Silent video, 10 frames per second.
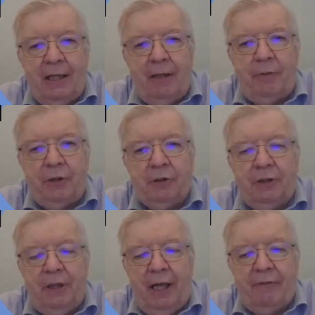If we
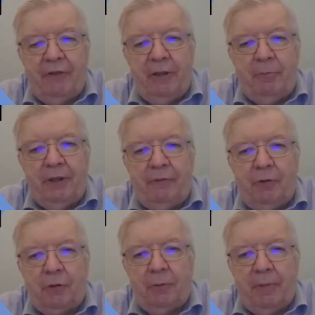just have a very brief
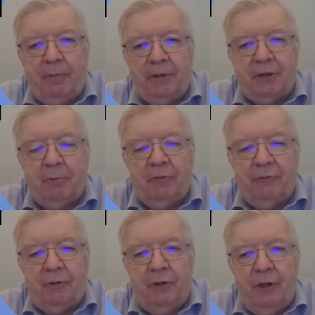look at maybe some
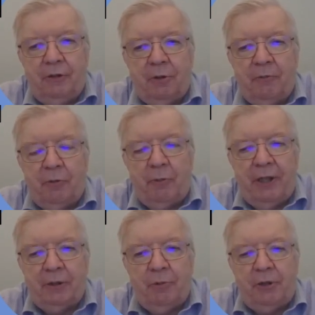of the
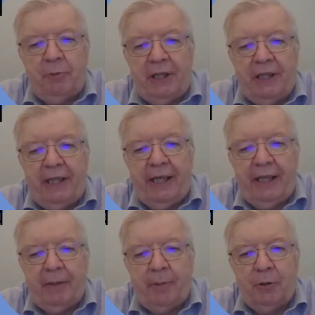ways in which we can
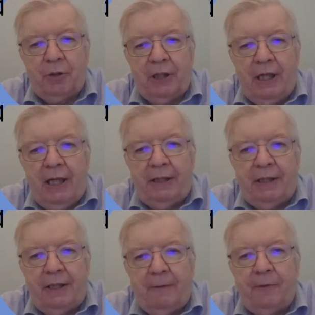think about
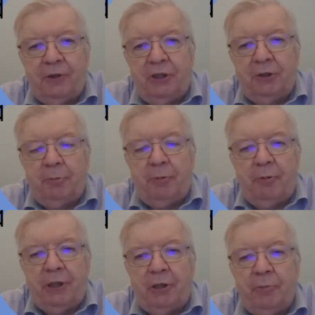the differences
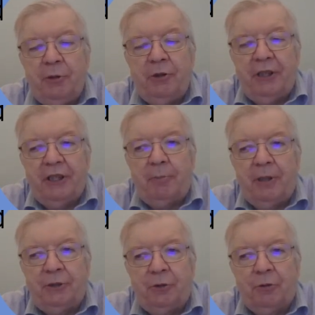between community
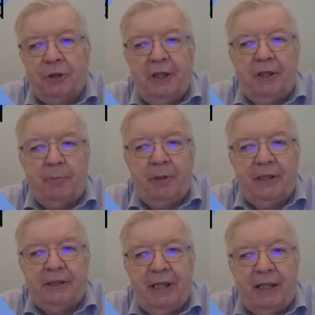enterprise, social
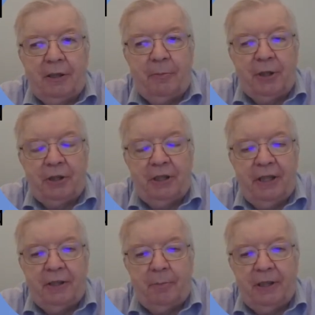enterprise, and commercial
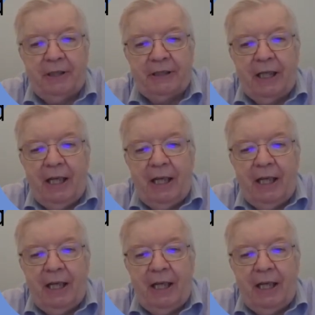enterprise.